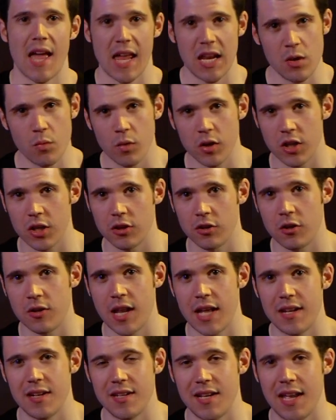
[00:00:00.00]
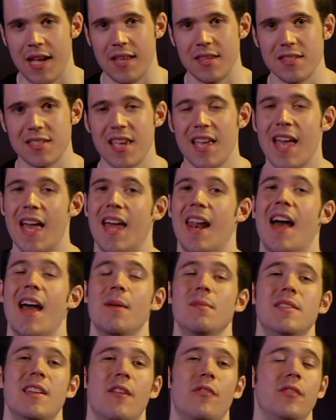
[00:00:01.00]
Anyone can learn how to dance, and I
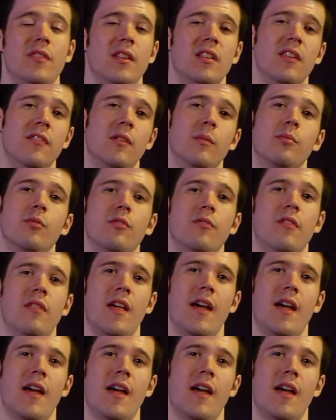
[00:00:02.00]
am definitely living proof of